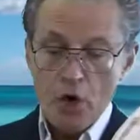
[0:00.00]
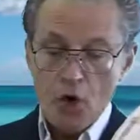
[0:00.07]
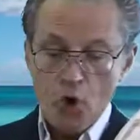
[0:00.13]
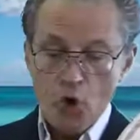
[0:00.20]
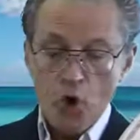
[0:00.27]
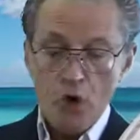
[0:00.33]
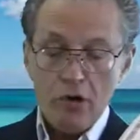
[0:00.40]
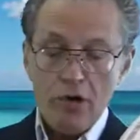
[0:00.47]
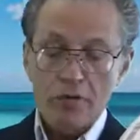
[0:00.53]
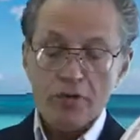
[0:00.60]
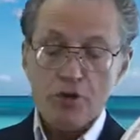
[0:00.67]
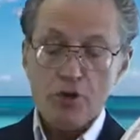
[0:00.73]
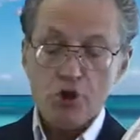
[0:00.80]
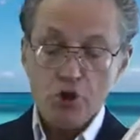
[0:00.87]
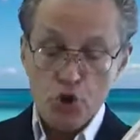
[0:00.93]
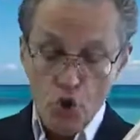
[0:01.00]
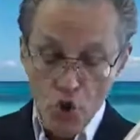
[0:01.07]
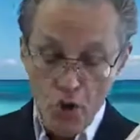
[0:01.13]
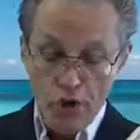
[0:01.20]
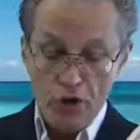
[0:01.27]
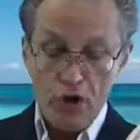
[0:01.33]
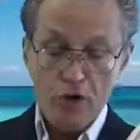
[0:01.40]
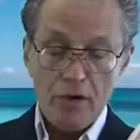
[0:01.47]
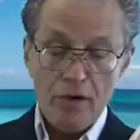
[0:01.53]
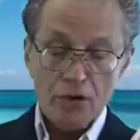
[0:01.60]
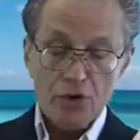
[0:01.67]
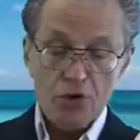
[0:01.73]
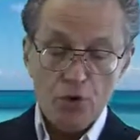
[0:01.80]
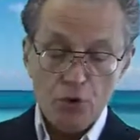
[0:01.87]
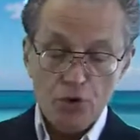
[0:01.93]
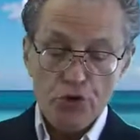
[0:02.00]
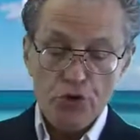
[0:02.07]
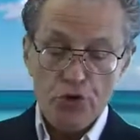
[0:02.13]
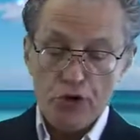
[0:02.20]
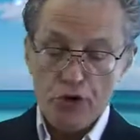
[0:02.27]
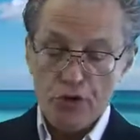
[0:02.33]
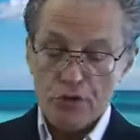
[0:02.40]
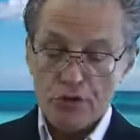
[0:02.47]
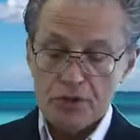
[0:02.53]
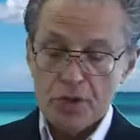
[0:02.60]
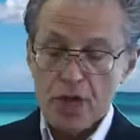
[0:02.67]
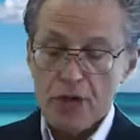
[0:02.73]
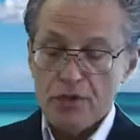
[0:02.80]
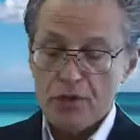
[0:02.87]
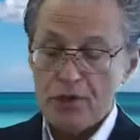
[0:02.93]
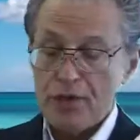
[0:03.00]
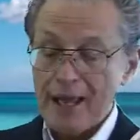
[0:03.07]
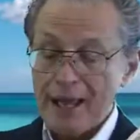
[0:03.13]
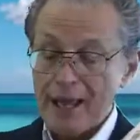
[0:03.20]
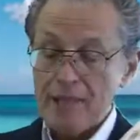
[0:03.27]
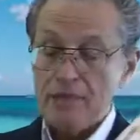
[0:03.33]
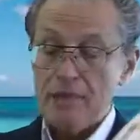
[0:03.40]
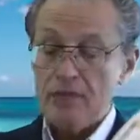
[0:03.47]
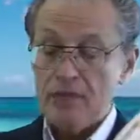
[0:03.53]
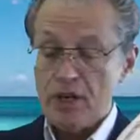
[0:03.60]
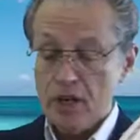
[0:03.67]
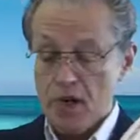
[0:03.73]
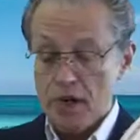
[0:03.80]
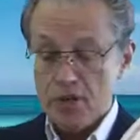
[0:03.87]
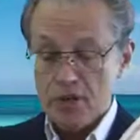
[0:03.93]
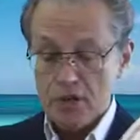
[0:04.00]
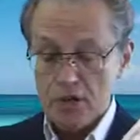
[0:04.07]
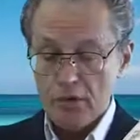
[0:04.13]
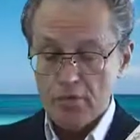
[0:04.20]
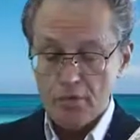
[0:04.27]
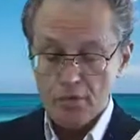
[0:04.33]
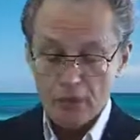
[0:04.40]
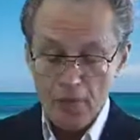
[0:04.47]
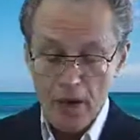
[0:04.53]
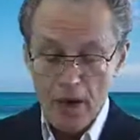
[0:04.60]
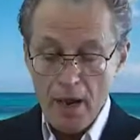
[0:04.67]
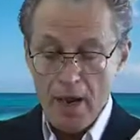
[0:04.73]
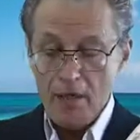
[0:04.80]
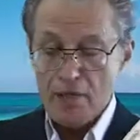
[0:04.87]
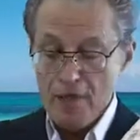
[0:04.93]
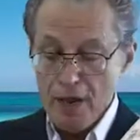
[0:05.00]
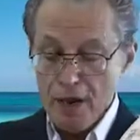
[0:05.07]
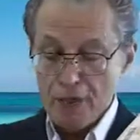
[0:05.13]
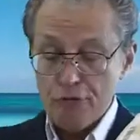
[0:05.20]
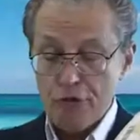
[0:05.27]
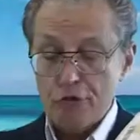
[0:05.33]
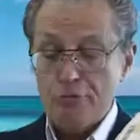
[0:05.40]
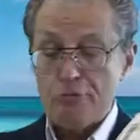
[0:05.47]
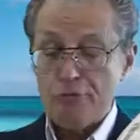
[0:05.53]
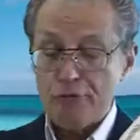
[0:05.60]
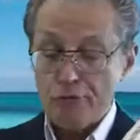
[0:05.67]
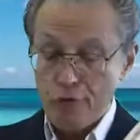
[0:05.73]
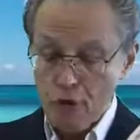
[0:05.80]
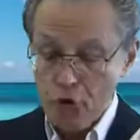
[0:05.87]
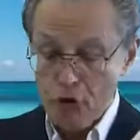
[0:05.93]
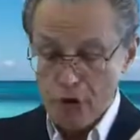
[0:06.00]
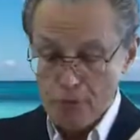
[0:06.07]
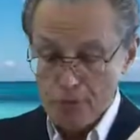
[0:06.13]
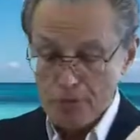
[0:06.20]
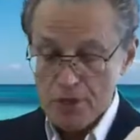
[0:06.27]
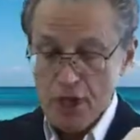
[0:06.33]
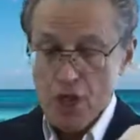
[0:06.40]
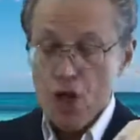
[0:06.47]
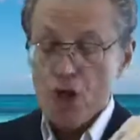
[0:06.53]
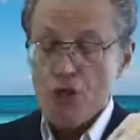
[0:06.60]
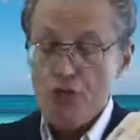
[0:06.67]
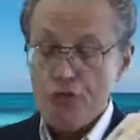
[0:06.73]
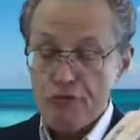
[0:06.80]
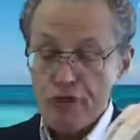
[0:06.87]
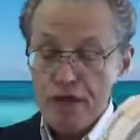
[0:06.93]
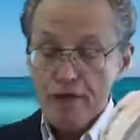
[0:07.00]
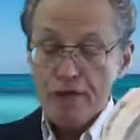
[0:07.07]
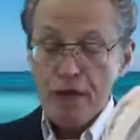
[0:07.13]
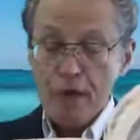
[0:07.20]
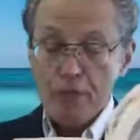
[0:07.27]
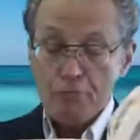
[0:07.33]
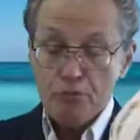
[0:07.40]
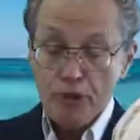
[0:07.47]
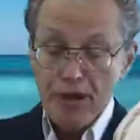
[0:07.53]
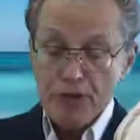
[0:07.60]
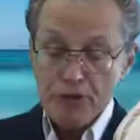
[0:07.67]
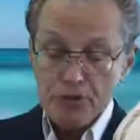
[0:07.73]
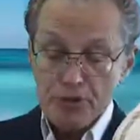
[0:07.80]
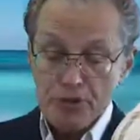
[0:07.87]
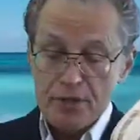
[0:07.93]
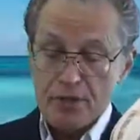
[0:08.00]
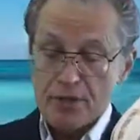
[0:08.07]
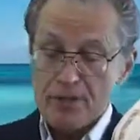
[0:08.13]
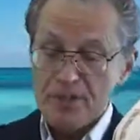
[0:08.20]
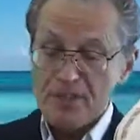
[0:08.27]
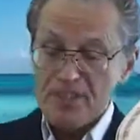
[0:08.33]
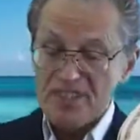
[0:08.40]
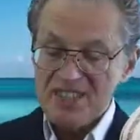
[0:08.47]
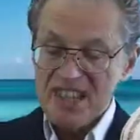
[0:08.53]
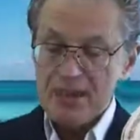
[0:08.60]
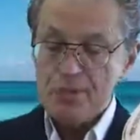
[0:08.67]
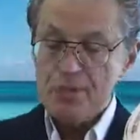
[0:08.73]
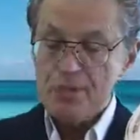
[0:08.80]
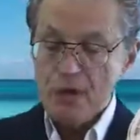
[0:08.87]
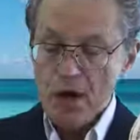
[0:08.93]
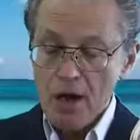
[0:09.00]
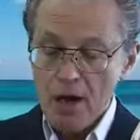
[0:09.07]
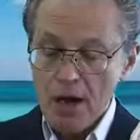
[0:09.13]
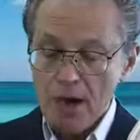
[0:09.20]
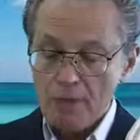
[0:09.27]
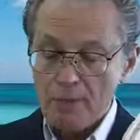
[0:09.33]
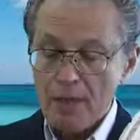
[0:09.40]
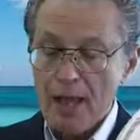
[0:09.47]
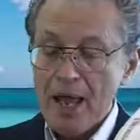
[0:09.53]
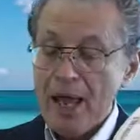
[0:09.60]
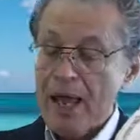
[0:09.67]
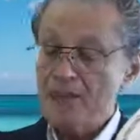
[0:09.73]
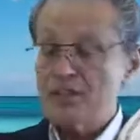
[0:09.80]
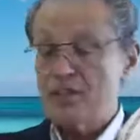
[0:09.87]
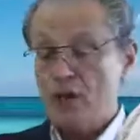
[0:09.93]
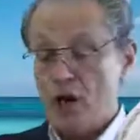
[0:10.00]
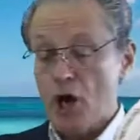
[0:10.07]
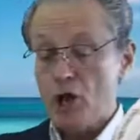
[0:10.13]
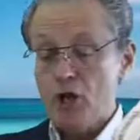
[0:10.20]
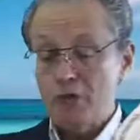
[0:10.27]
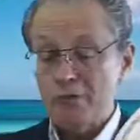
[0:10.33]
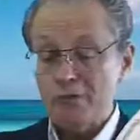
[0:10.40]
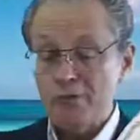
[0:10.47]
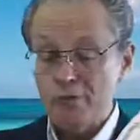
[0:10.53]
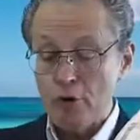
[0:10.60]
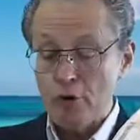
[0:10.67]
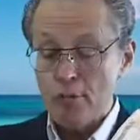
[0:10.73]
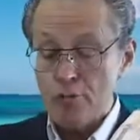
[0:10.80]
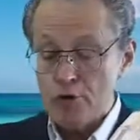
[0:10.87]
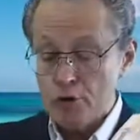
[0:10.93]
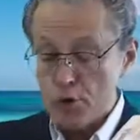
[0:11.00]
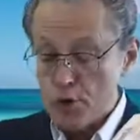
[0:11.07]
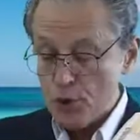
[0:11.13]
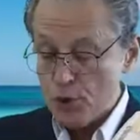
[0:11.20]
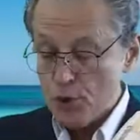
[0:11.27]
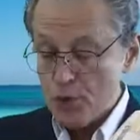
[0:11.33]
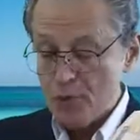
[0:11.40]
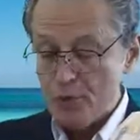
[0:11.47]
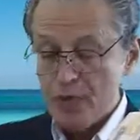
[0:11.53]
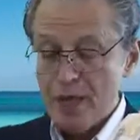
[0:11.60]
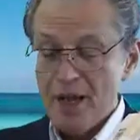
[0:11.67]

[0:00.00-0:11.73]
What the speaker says: or if the shorter is 2/3 the length of the other, and therefore performs 3 vibrations in the same time as the other performs 2,